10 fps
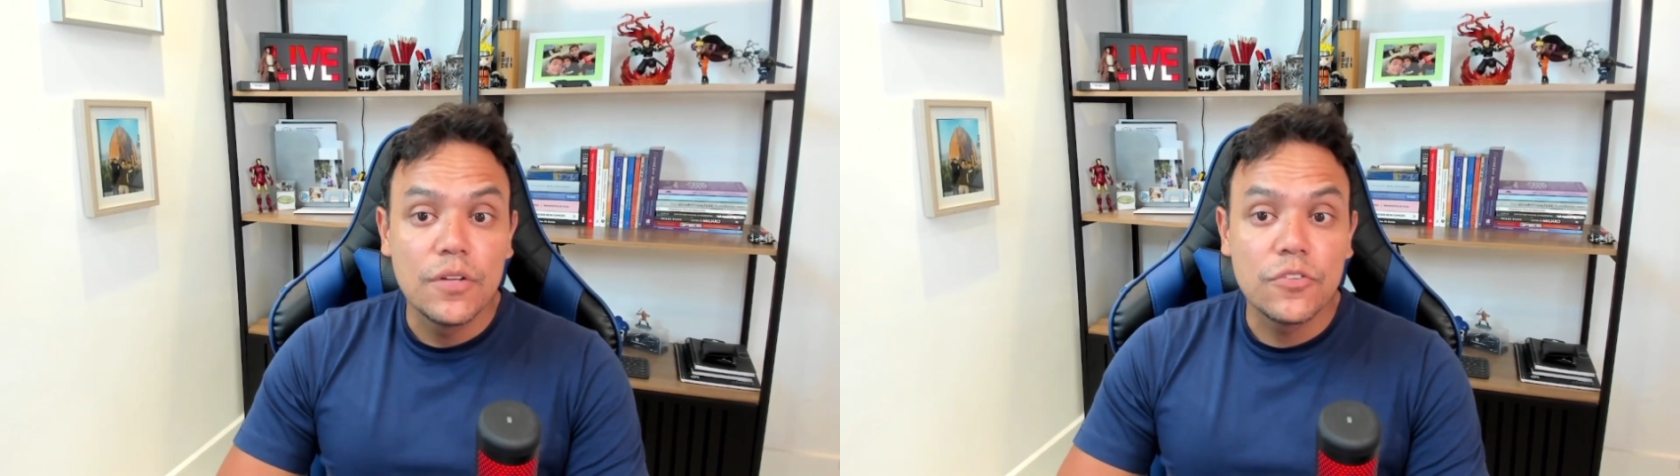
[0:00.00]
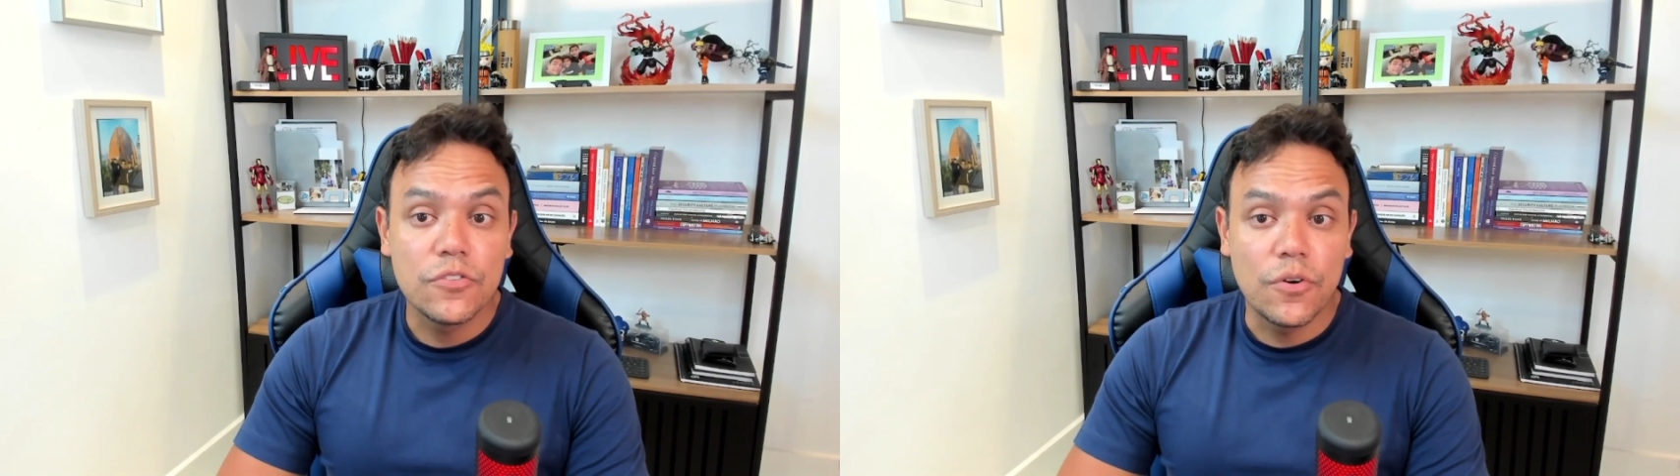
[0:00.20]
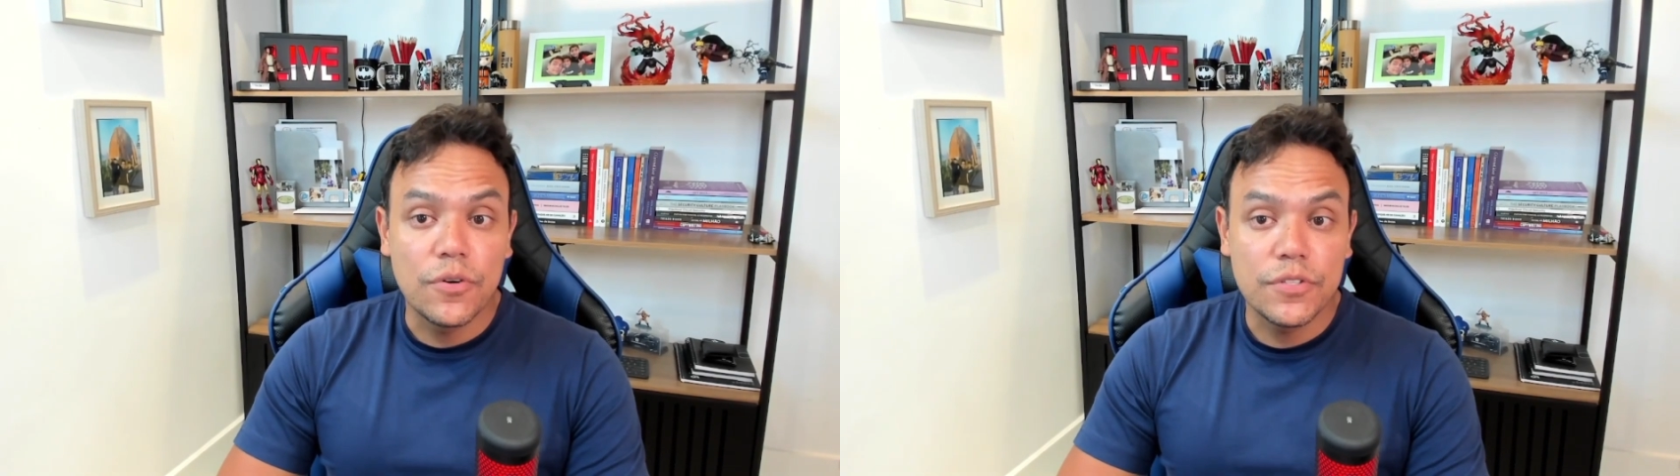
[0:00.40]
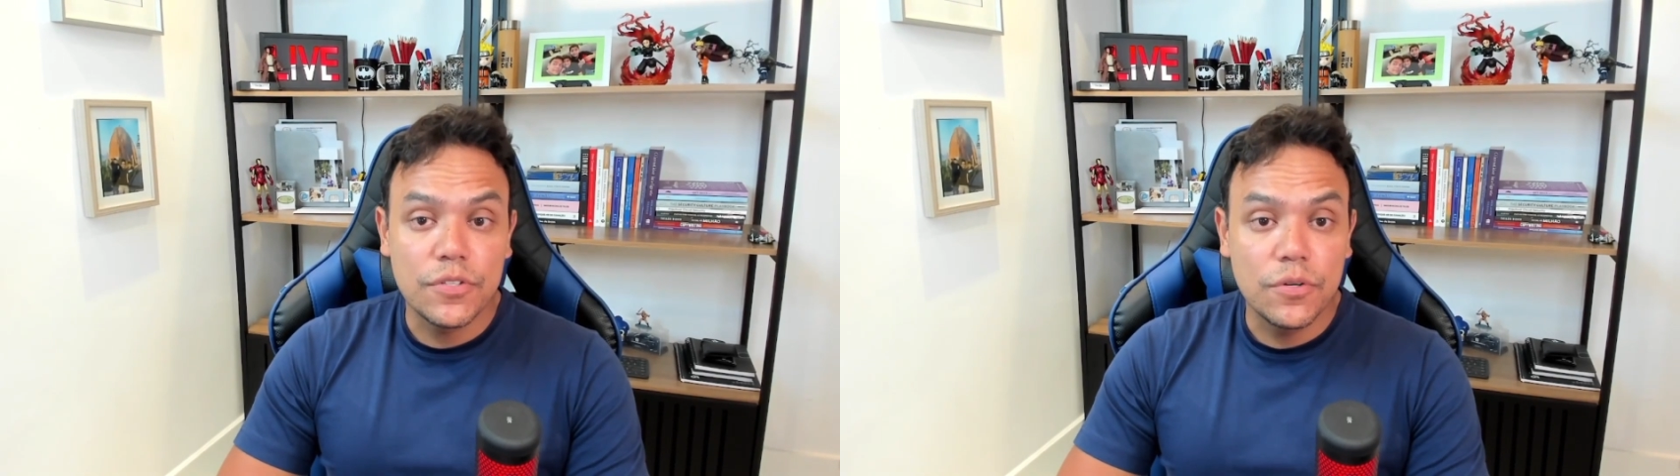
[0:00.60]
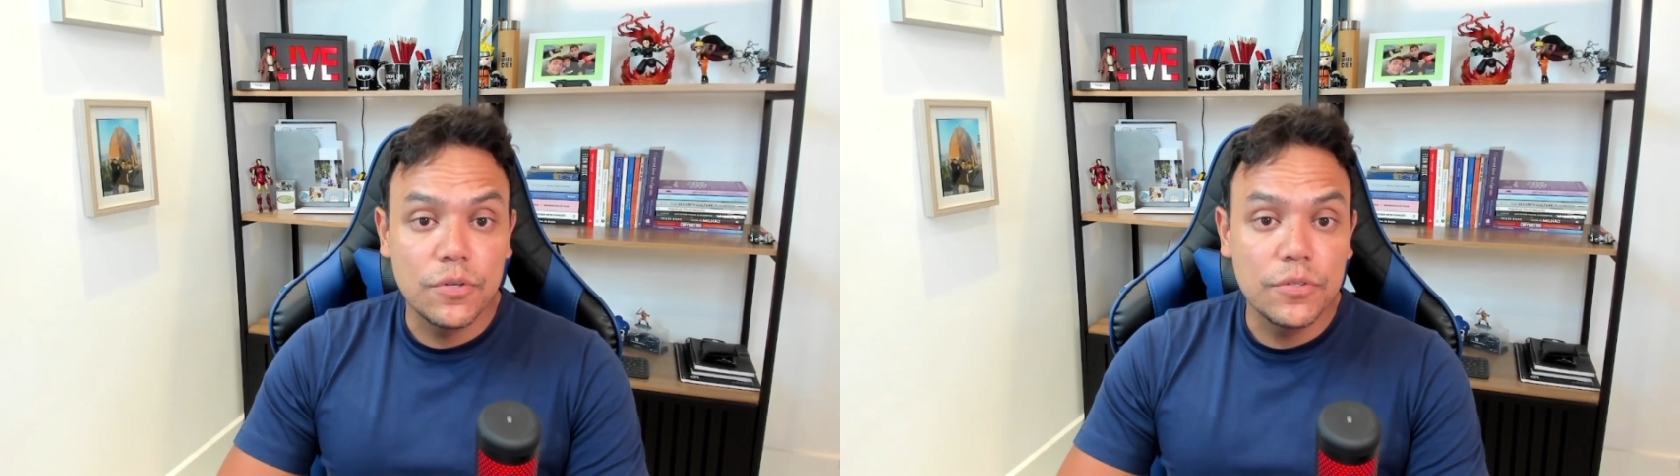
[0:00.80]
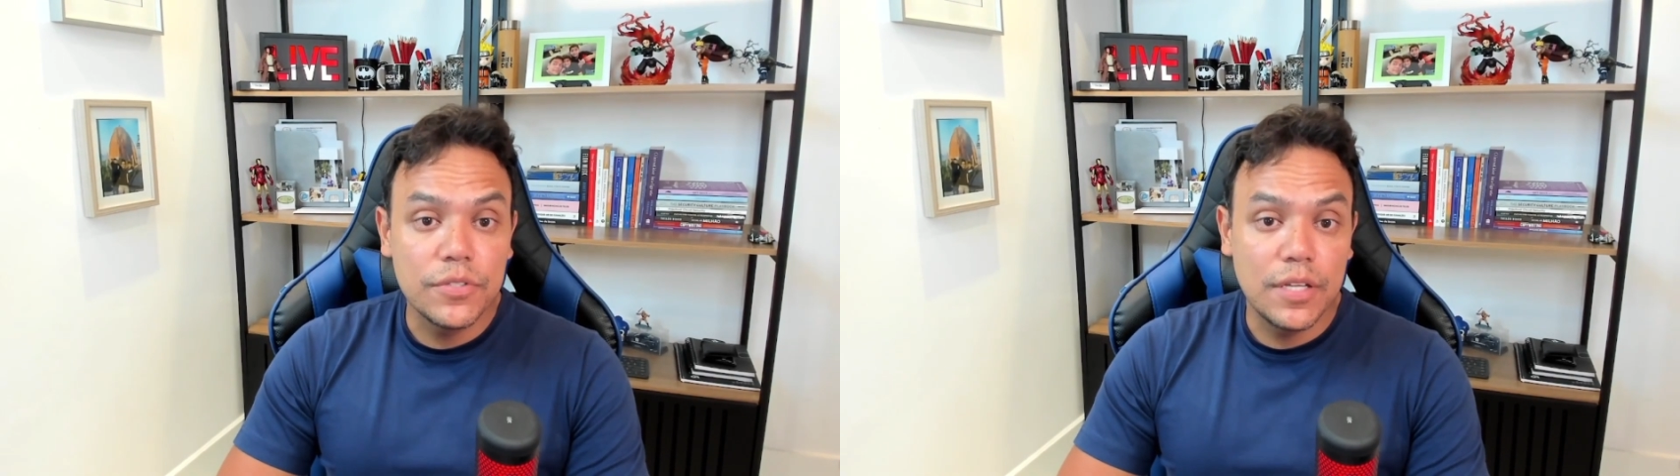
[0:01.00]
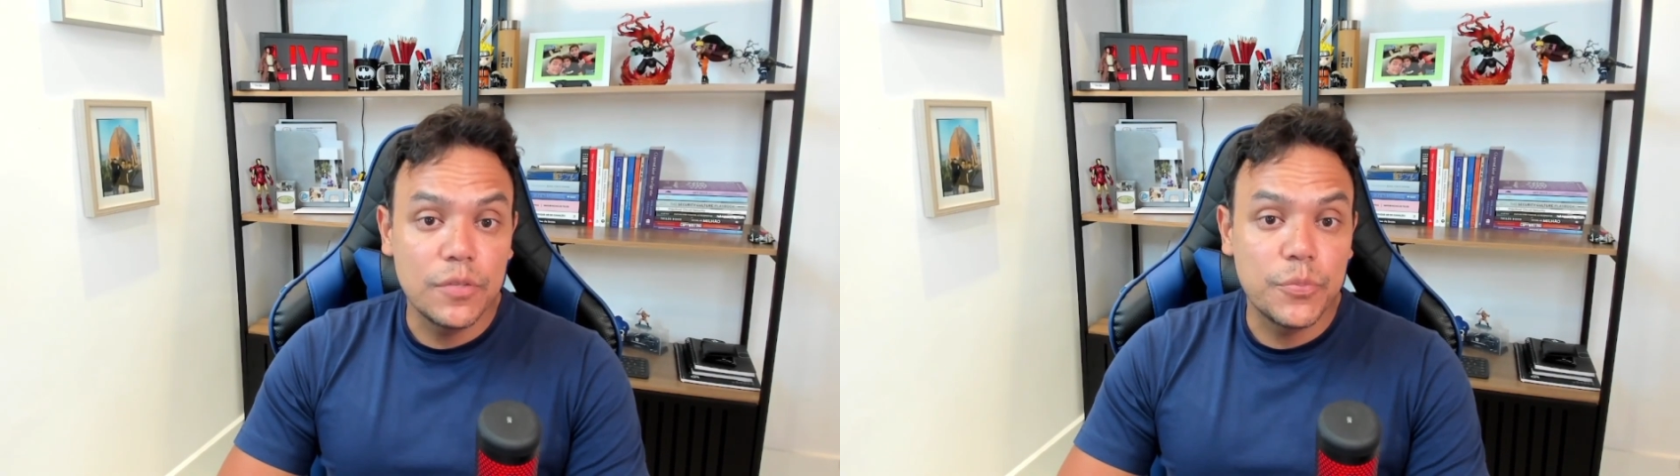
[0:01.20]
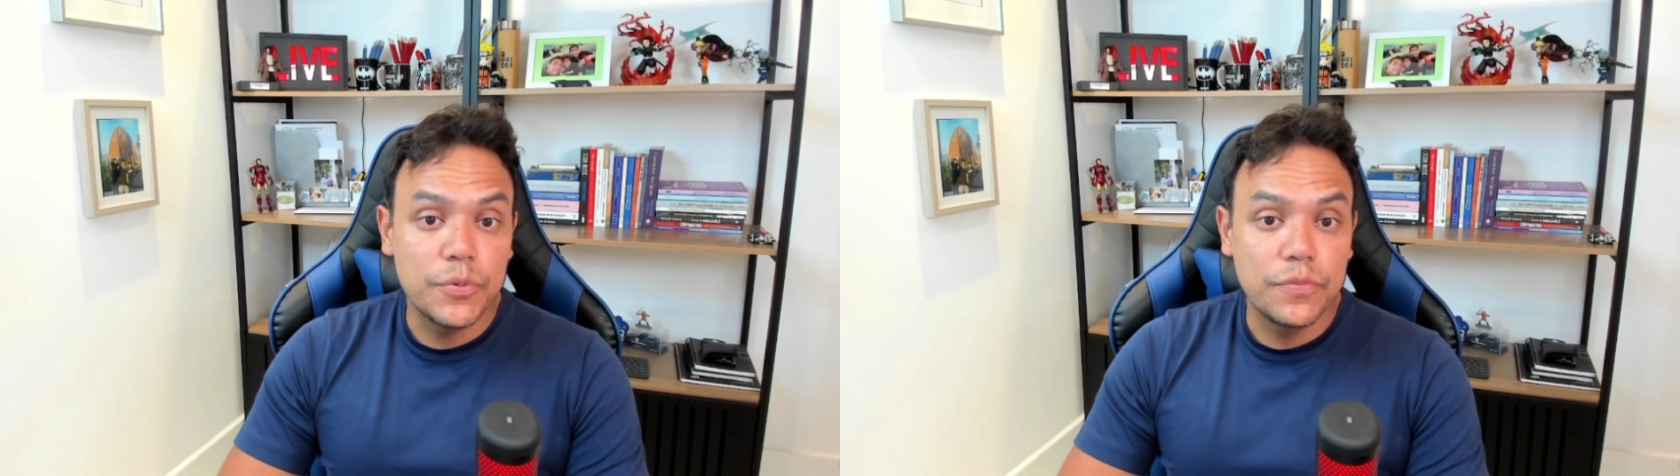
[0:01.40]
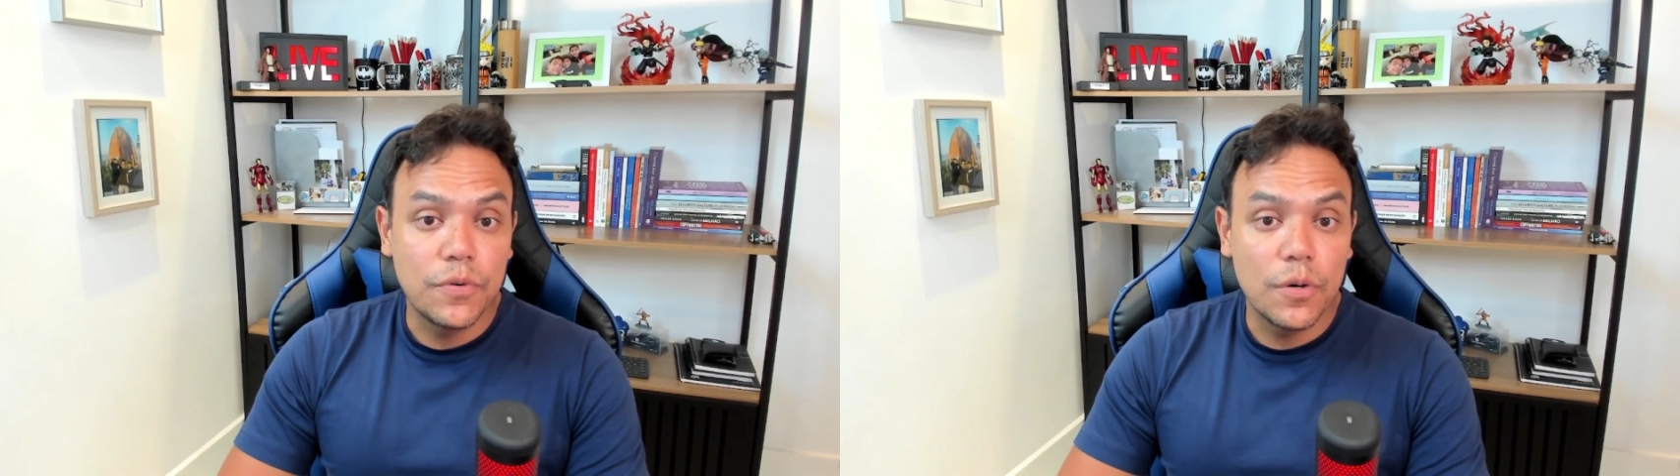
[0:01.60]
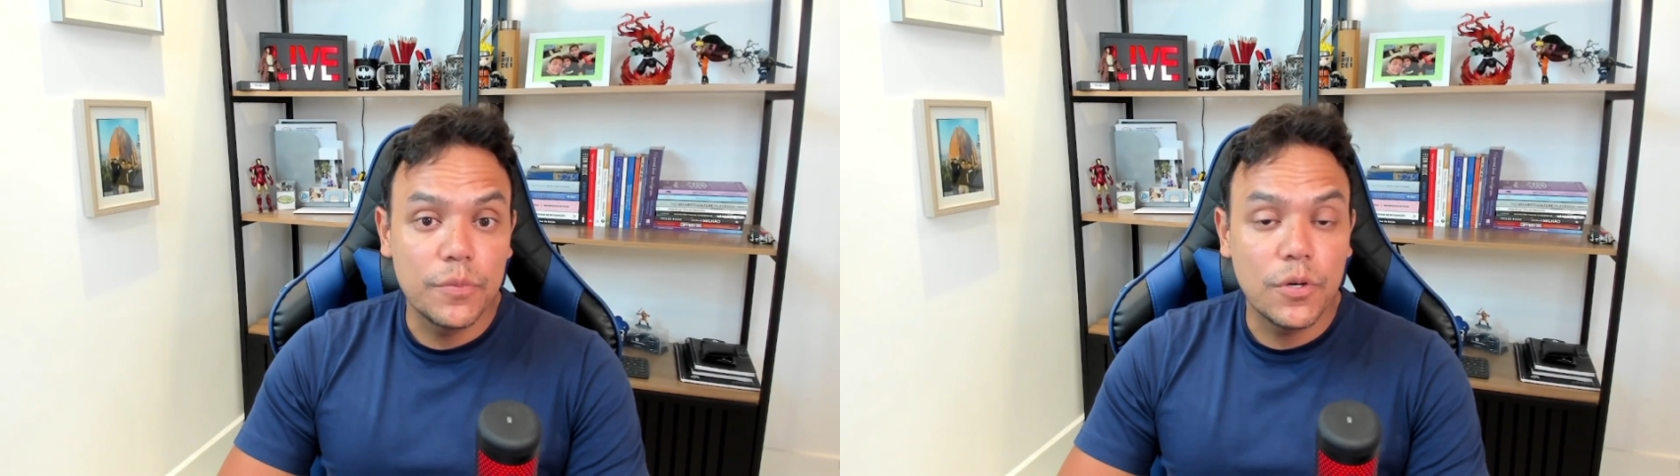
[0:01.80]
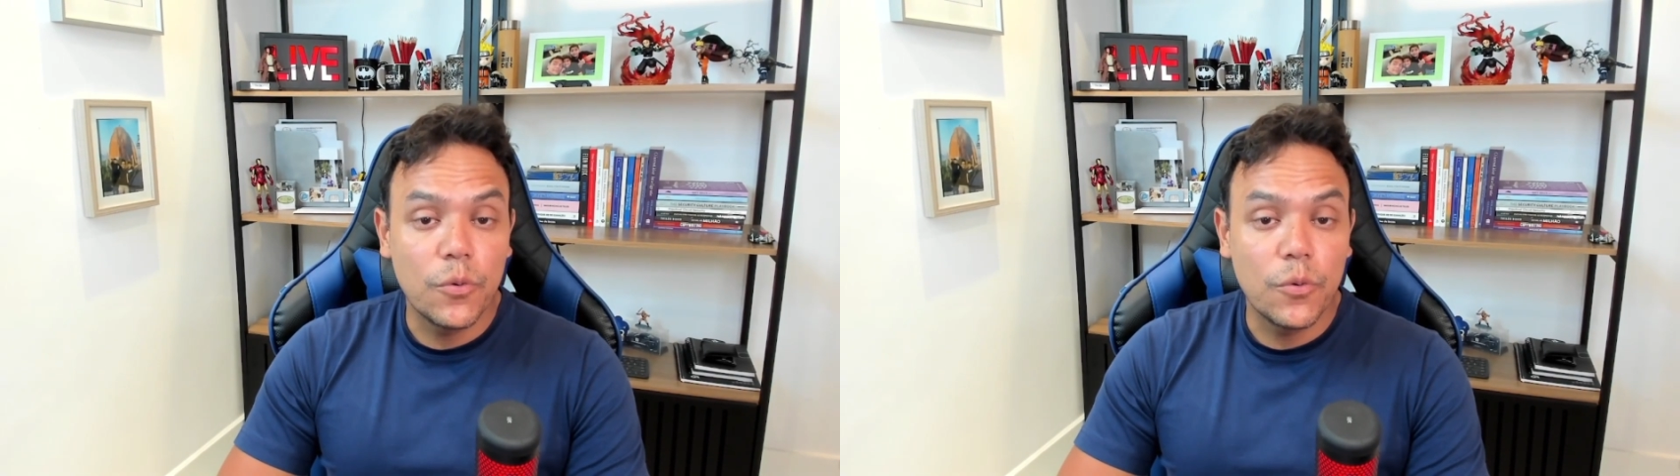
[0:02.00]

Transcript: source code and perform